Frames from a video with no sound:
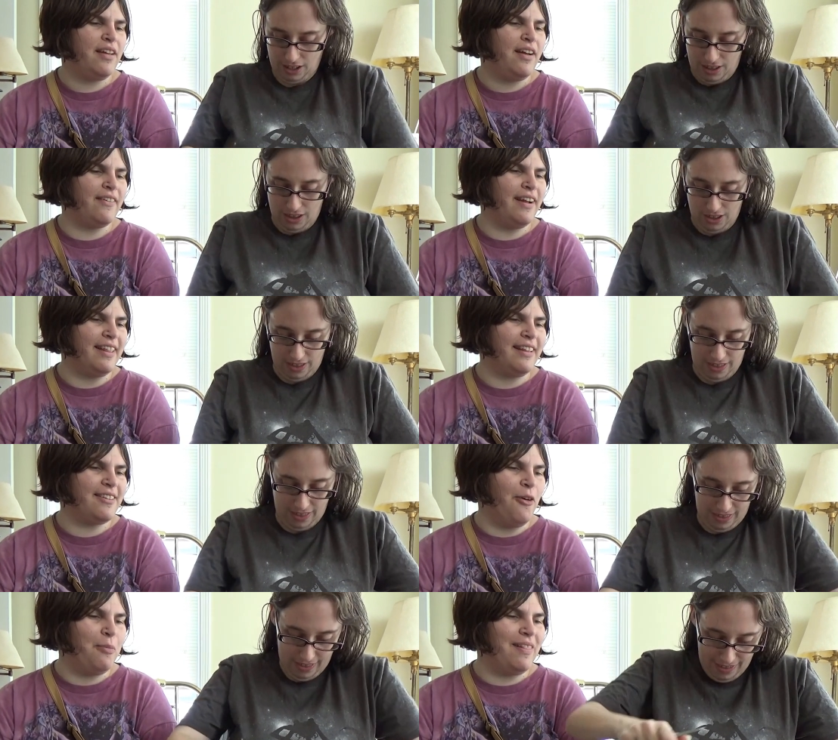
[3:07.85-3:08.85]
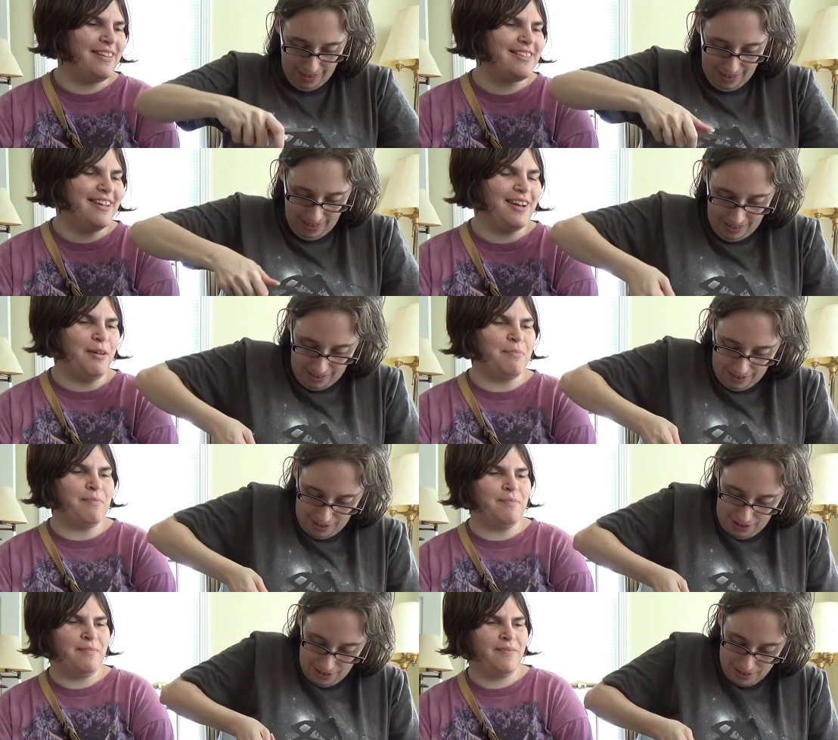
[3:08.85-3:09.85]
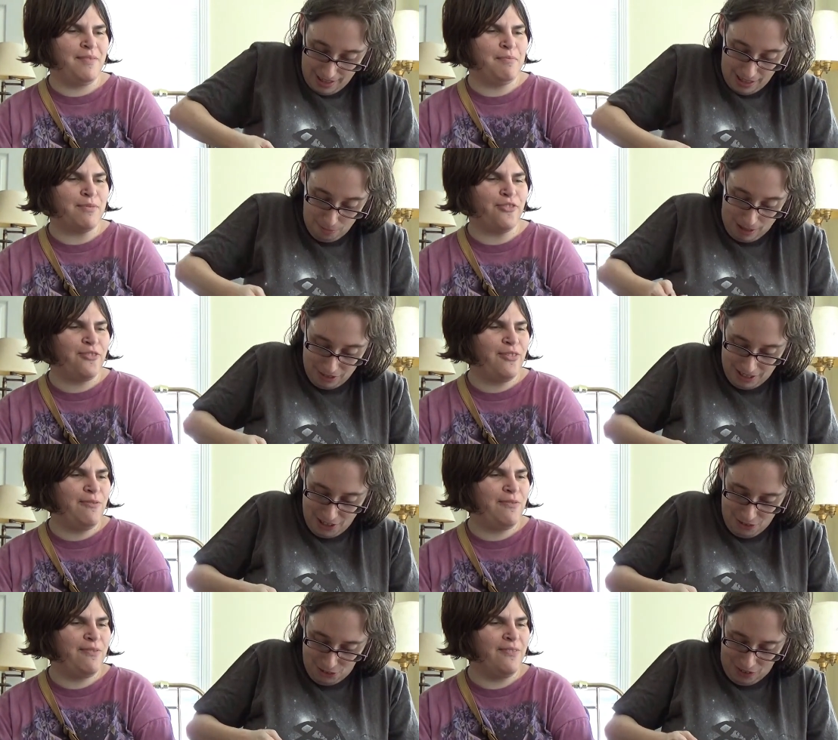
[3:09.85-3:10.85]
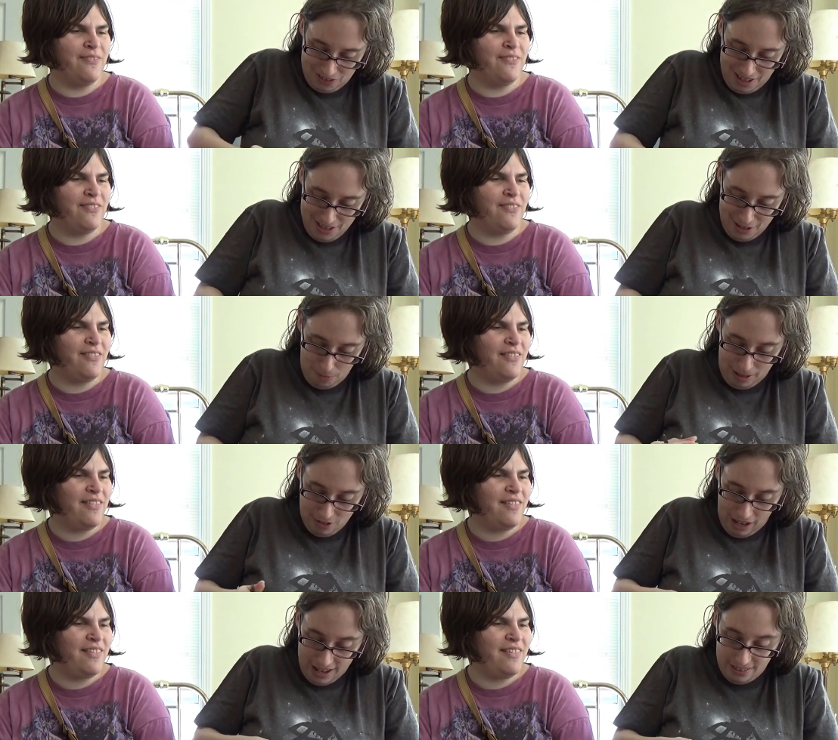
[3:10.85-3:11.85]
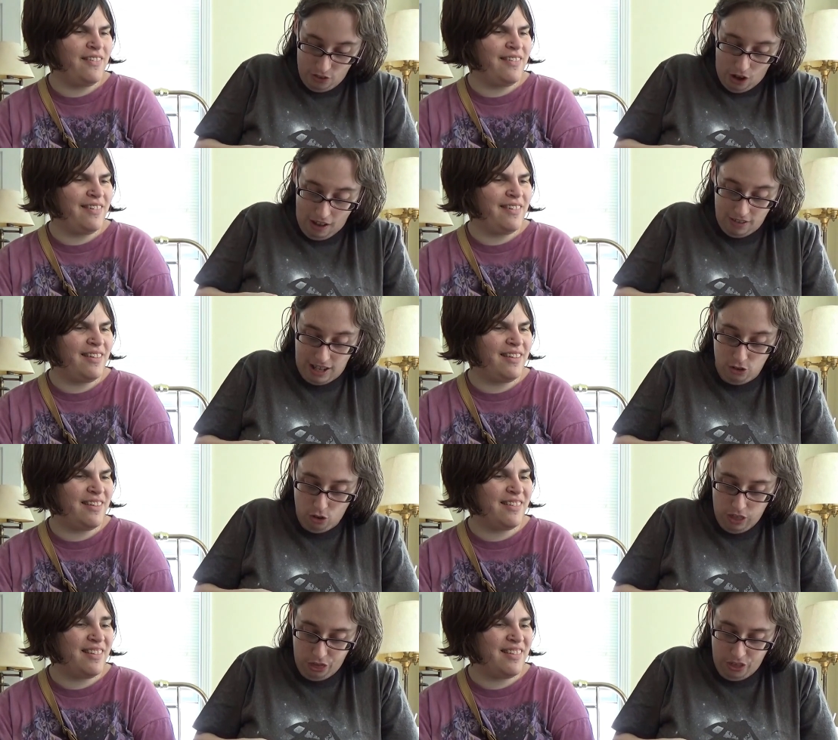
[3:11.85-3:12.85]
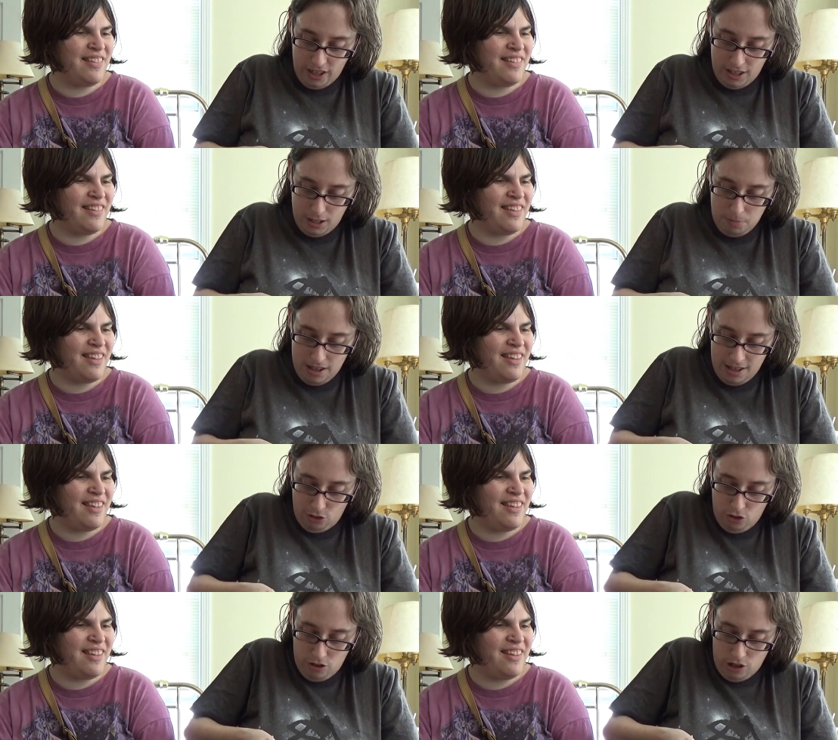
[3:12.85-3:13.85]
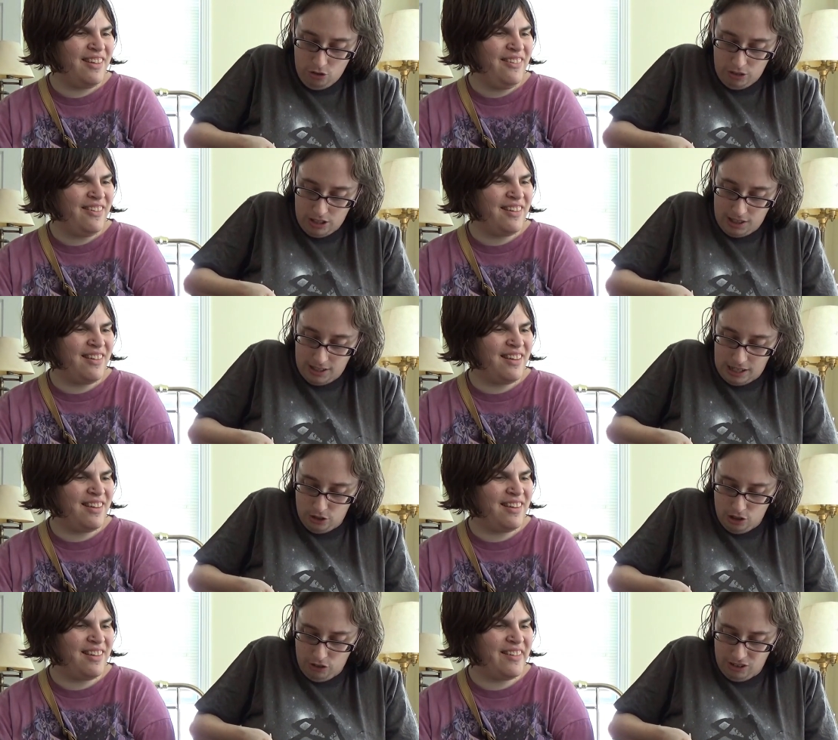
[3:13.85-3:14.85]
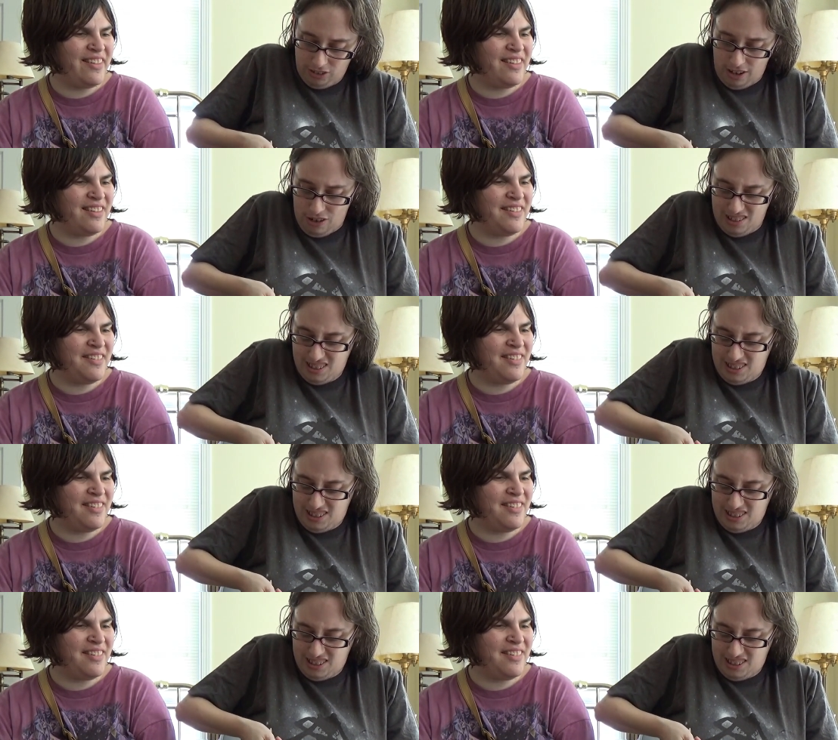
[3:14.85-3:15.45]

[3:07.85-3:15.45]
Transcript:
Speaker 1: Alright, let's open this thing up.
Speaker 2: Yeah, I'm actually curious what's in here. I mean, I, I know I know the theme is Unity, and I know the series